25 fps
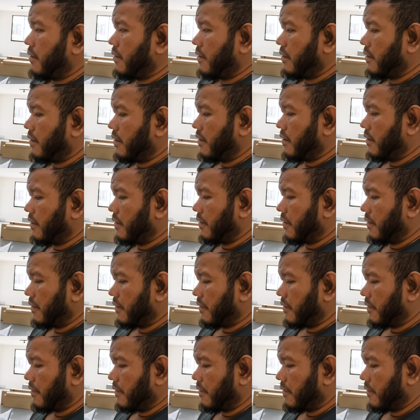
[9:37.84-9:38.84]

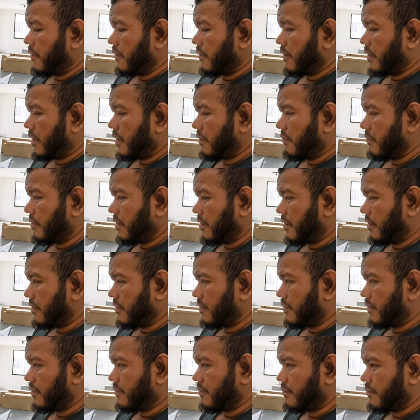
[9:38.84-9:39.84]
uh, un
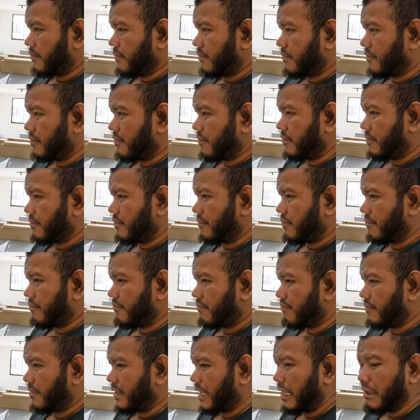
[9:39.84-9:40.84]
uh,
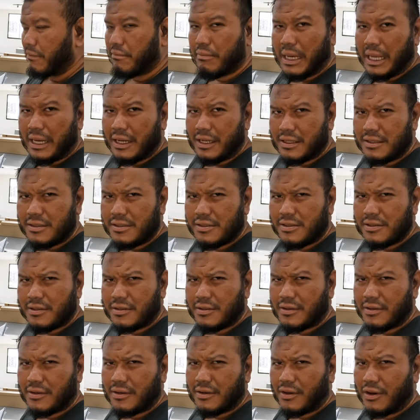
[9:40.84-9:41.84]
unbalanced
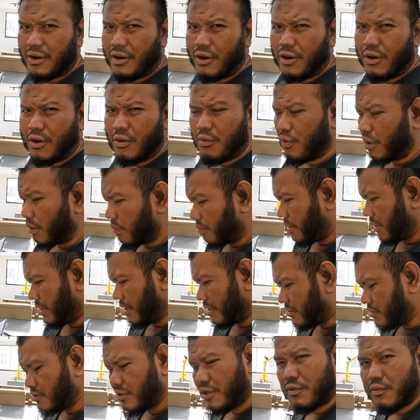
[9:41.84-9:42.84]
or wobbly.
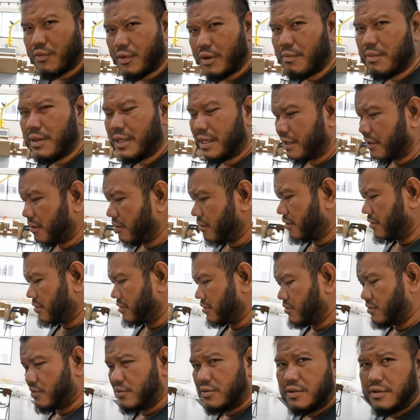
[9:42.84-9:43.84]
It's not wobbly at all.
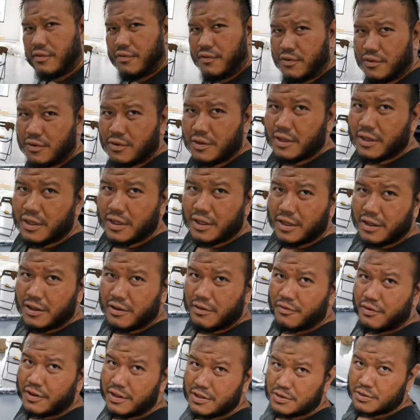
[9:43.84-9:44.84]
So if you,
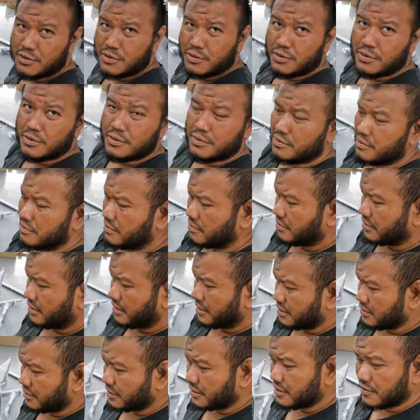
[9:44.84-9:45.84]
if I show you,
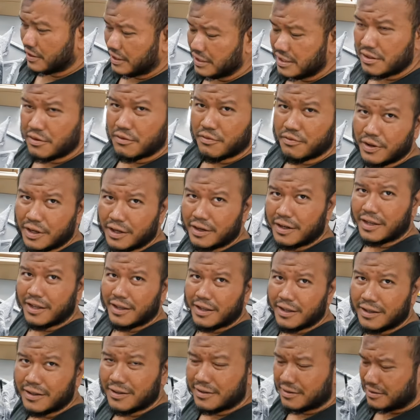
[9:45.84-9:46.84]
it's, it's actually very